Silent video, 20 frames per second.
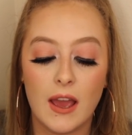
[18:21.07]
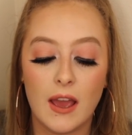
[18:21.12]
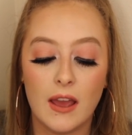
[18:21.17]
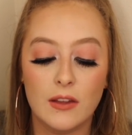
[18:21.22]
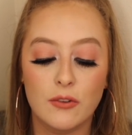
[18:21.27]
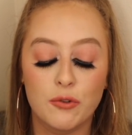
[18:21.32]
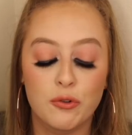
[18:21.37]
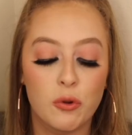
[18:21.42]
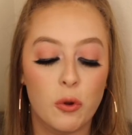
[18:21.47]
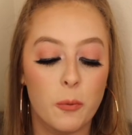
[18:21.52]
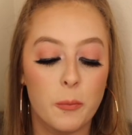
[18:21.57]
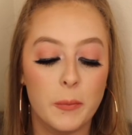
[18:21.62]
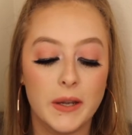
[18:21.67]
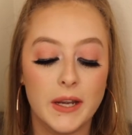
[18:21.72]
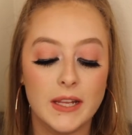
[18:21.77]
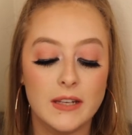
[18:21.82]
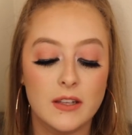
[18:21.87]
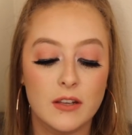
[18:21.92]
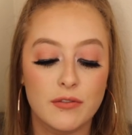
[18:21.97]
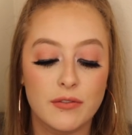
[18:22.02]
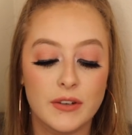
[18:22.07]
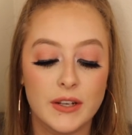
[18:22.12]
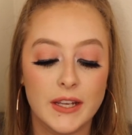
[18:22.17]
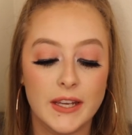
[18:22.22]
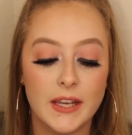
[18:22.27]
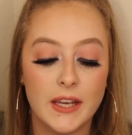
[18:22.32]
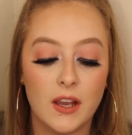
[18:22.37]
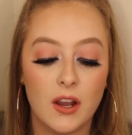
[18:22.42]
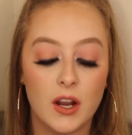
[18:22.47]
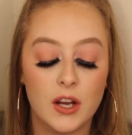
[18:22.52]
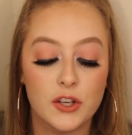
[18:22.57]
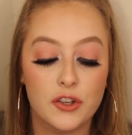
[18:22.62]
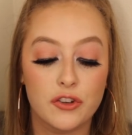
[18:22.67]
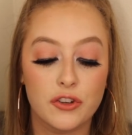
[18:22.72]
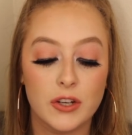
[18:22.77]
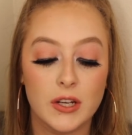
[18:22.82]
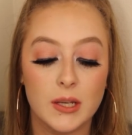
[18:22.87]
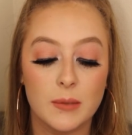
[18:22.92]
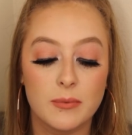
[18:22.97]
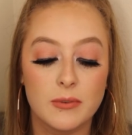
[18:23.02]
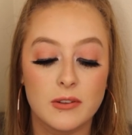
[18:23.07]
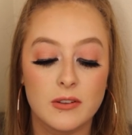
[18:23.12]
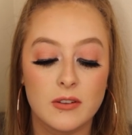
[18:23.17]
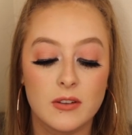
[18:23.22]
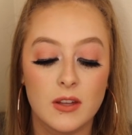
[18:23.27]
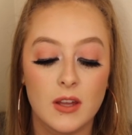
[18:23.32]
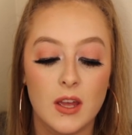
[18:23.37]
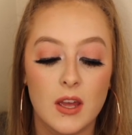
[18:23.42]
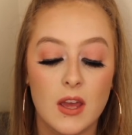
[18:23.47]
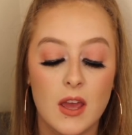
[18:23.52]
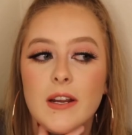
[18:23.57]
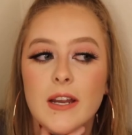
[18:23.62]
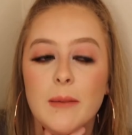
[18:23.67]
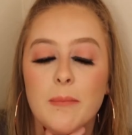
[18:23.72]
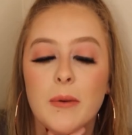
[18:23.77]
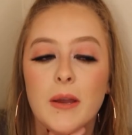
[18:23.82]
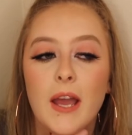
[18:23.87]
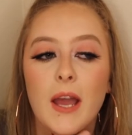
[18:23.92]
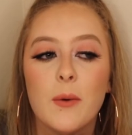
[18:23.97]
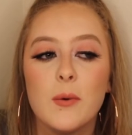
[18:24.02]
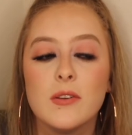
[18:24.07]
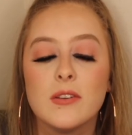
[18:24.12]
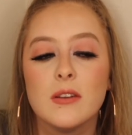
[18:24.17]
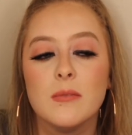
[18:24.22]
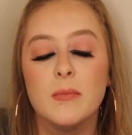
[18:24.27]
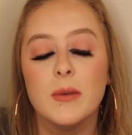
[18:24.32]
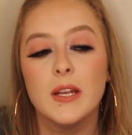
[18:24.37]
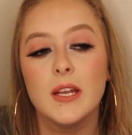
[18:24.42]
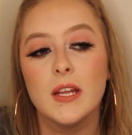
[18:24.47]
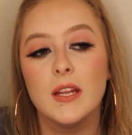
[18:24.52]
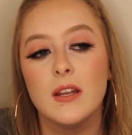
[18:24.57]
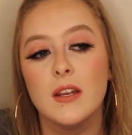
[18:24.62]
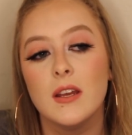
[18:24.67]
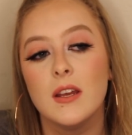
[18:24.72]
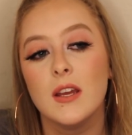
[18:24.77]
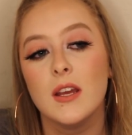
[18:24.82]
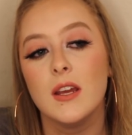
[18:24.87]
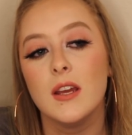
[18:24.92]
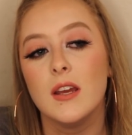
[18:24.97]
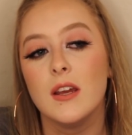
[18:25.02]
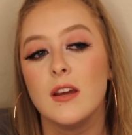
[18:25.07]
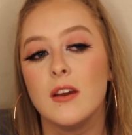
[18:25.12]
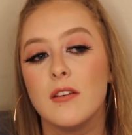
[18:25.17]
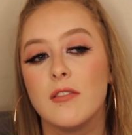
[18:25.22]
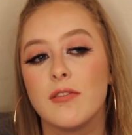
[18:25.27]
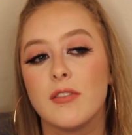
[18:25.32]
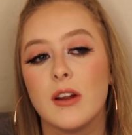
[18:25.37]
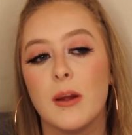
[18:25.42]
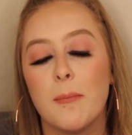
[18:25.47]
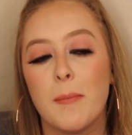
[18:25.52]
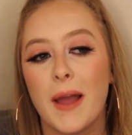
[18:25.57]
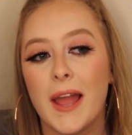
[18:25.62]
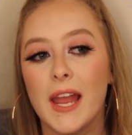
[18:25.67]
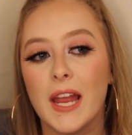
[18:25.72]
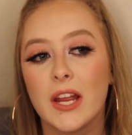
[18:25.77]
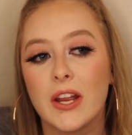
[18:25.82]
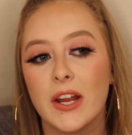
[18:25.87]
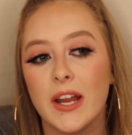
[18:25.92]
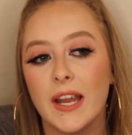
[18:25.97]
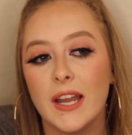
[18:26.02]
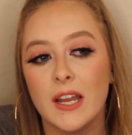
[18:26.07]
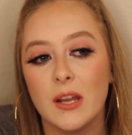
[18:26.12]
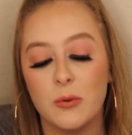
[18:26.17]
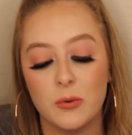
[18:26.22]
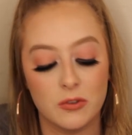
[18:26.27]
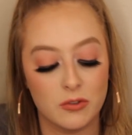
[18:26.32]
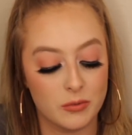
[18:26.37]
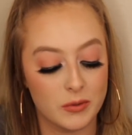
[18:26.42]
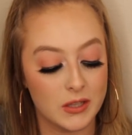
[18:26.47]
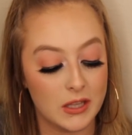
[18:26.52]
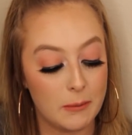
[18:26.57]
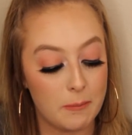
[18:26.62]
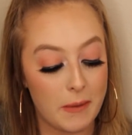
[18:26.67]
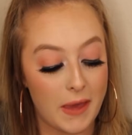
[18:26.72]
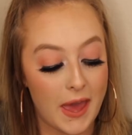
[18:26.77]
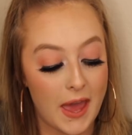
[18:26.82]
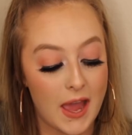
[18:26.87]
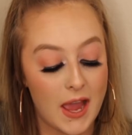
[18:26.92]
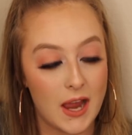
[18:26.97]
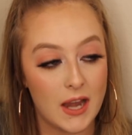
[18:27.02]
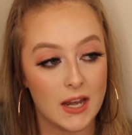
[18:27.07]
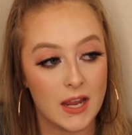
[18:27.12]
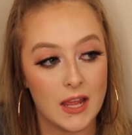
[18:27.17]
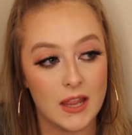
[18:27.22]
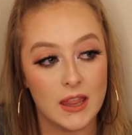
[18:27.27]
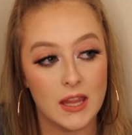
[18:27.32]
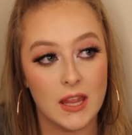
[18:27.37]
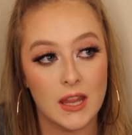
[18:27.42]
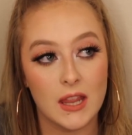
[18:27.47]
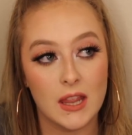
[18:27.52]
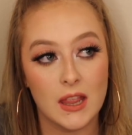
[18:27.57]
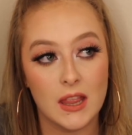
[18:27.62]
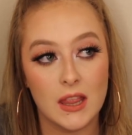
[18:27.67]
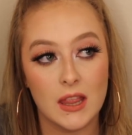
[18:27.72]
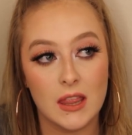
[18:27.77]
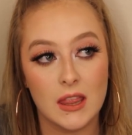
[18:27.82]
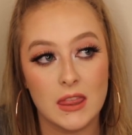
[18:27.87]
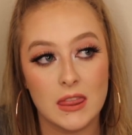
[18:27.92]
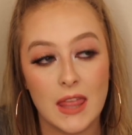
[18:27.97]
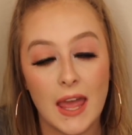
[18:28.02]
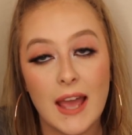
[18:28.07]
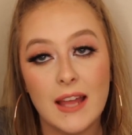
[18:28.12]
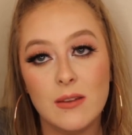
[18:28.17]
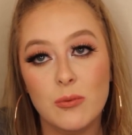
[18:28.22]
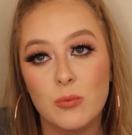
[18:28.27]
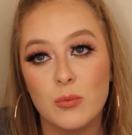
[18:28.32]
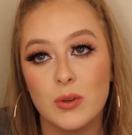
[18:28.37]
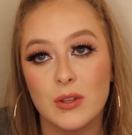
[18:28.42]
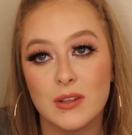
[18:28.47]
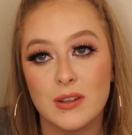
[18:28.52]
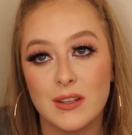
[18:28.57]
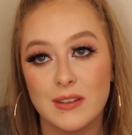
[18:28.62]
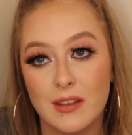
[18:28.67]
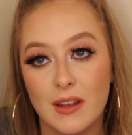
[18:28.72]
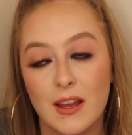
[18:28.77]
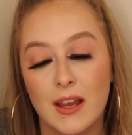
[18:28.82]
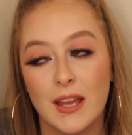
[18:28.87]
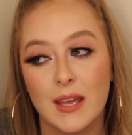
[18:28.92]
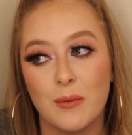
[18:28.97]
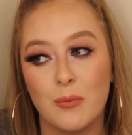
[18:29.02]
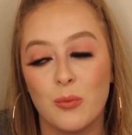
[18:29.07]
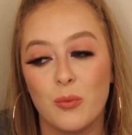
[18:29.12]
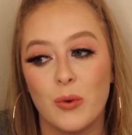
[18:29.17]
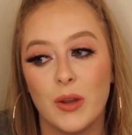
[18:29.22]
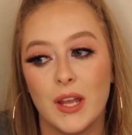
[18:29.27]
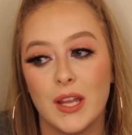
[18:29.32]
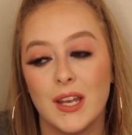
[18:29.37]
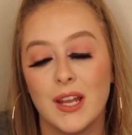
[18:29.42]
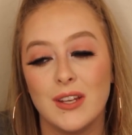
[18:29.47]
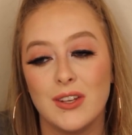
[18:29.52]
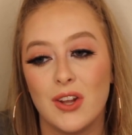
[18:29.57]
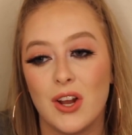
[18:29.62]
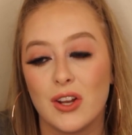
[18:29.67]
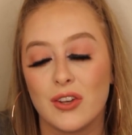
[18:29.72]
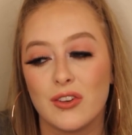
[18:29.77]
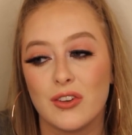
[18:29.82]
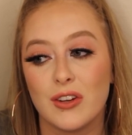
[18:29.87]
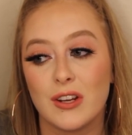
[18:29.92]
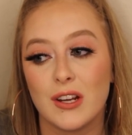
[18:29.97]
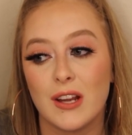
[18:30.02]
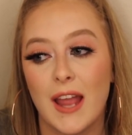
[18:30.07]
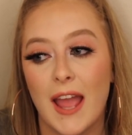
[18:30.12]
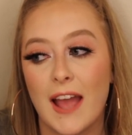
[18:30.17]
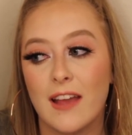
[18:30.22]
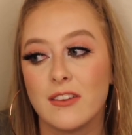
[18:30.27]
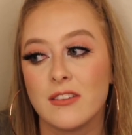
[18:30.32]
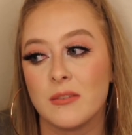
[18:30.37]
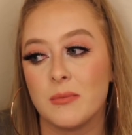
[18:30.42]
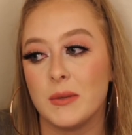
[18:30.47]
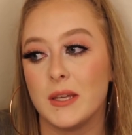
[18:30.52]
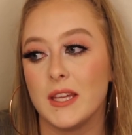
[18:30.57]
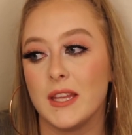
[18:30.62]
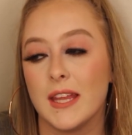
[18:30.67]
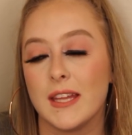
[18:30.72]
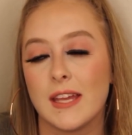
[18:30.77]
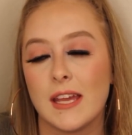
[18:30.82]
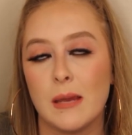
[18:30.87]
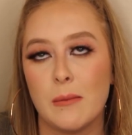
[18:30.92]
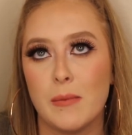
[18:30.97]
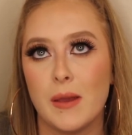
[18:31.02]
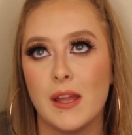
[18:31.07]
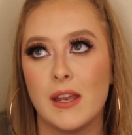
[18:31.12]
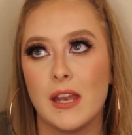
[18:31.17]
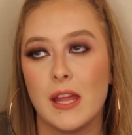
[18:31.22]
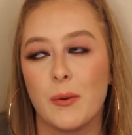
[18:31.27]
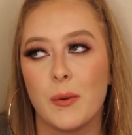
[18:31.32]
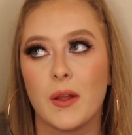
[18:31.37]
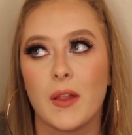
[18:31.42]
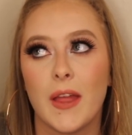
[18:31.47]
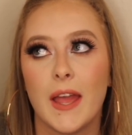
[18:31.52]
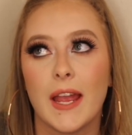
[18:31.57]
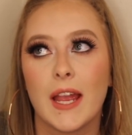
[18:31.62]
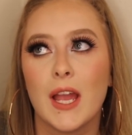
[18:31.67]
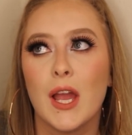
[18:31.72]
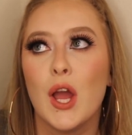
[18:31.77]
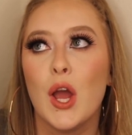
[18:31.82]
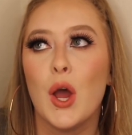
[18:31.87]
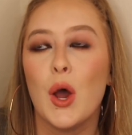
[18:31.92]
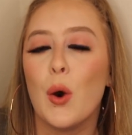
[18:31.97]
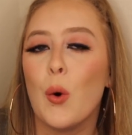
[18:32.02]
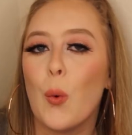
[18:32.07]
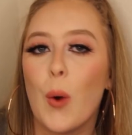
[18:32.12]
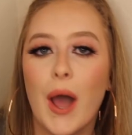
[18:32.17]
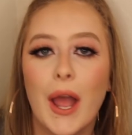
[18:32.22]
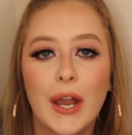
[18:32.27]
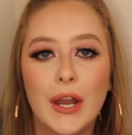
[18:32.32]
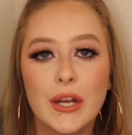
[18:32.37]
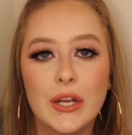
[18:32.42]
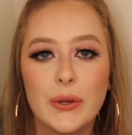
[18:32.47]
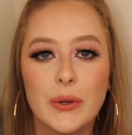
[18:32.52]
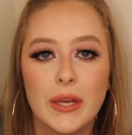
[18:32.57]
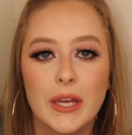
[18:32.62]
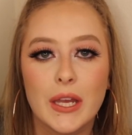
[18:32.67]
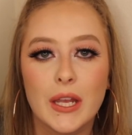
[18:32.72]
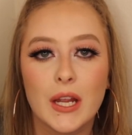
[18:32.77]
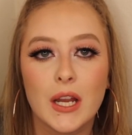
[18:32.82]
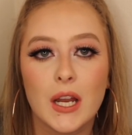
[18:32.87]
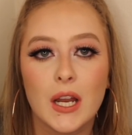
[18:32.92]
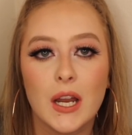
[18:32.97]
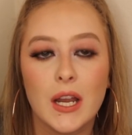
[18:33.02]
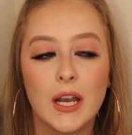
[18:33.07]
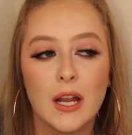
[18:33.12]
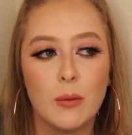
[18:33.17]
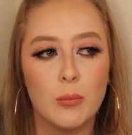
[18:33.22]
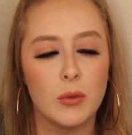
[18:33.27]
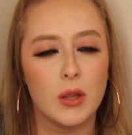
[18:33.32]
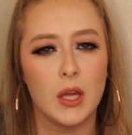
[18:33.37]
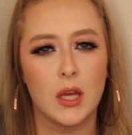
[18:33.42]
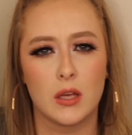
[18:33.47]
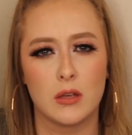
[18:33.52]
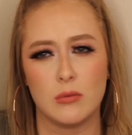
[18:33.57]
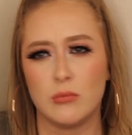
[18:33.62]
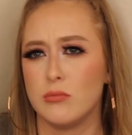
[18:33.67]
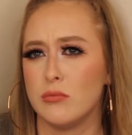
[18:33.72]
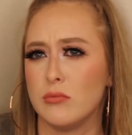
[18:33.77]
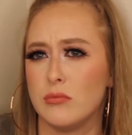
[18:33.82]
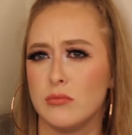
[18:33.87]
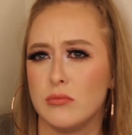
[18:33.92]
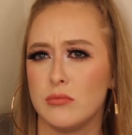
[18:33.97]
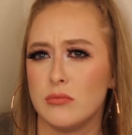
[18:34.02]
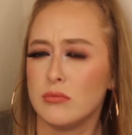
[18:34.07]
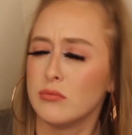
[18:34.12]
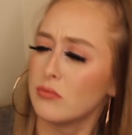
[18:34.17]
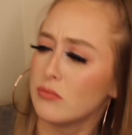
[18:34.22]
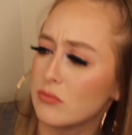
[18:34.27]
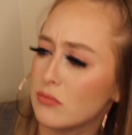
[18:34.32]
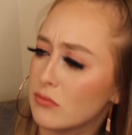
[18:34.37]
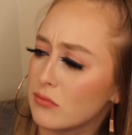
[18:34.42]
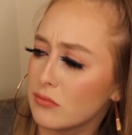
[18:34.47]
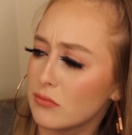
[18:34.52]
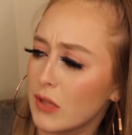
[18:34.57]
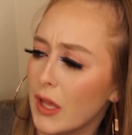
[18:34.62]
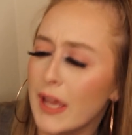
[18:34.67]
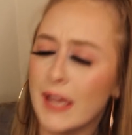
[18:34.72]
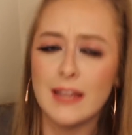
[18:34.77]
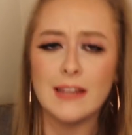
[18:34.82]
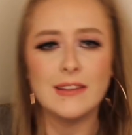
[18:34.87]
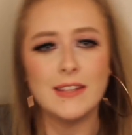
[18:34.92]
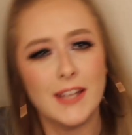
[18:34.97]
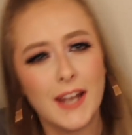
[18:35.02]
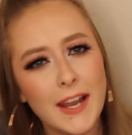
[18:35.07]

so many different ER trips, but I was admitted for a migraine. It was really bad, and then that was the time when a doctor asked me, they came in, they were like, why are you here? And I'm like, did